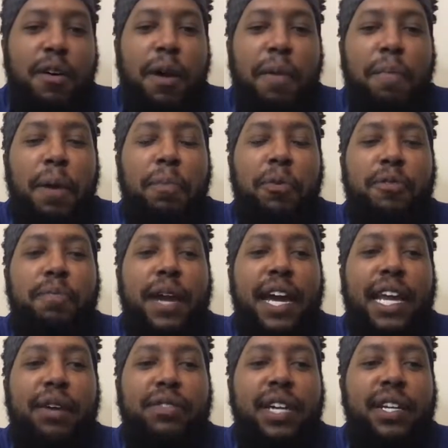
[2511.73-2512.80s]
was mad.
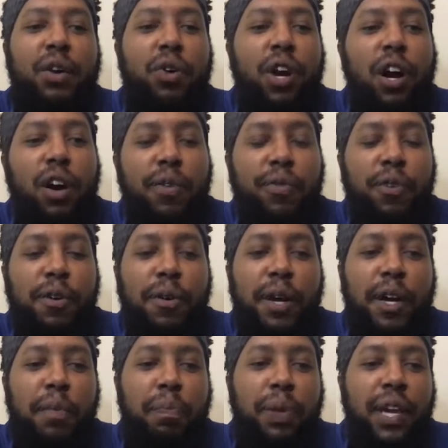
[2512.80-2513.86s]
They was like, don't call for
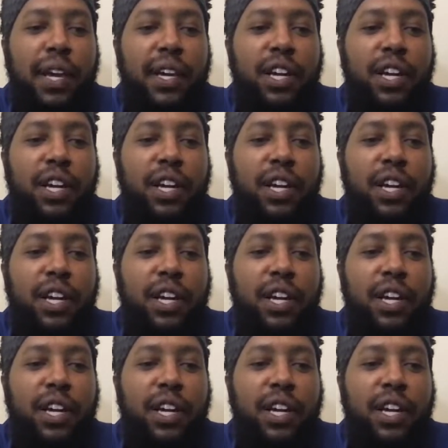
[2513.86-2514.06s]
a pick,